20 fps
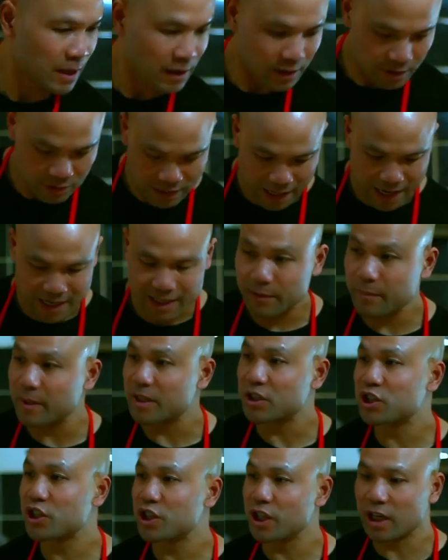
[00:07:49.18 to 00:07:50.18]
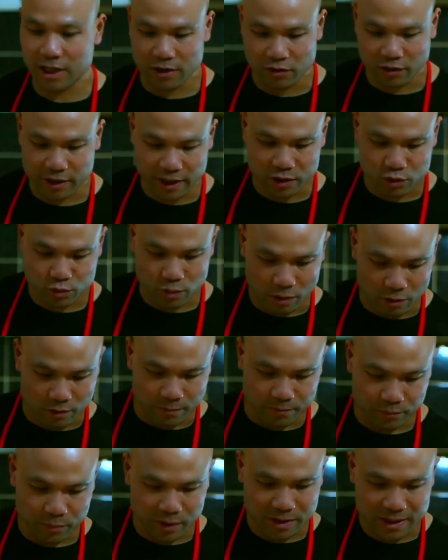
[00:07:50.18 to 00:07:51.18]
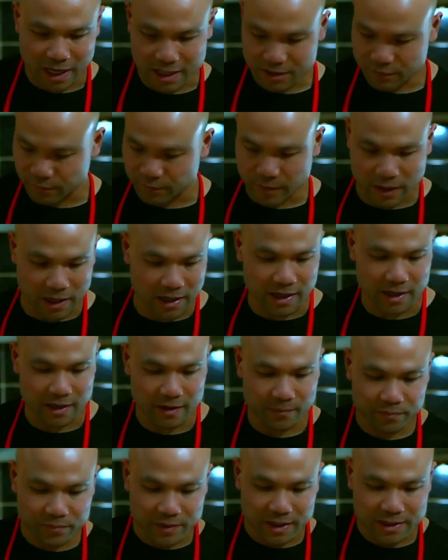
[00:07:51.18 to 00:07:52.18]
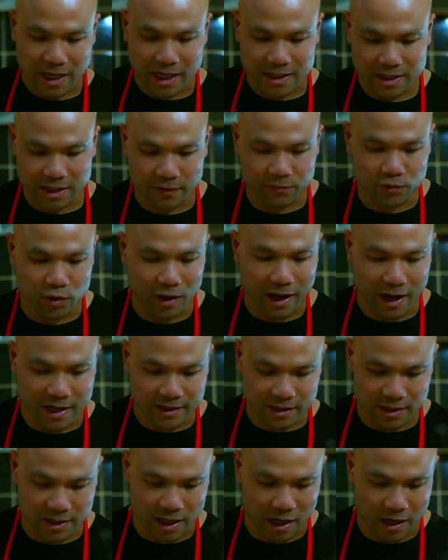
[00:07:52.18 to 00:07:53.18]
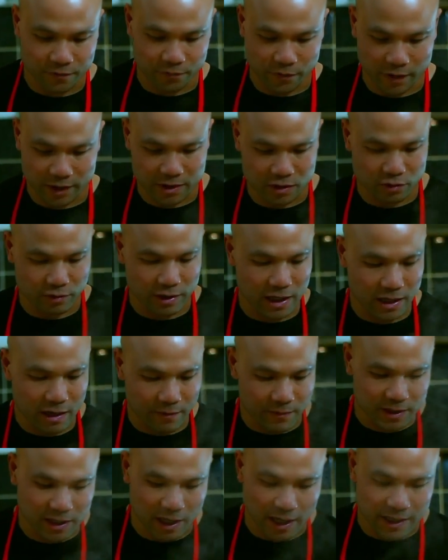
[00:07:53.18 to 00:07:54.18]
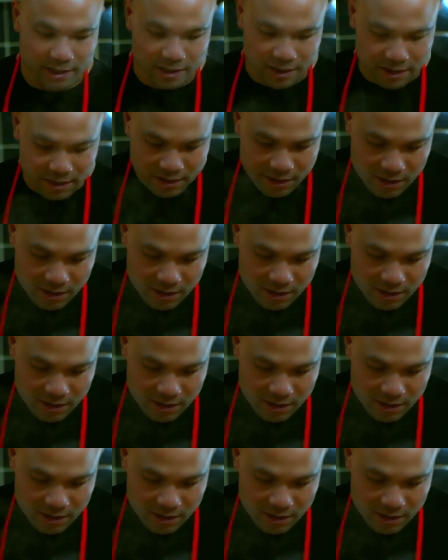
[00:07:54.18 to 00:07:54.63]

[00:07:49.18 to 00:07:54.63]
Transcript: you add a little bit of chili on as well. But that's if you like this kind of thing. So let's have a taste.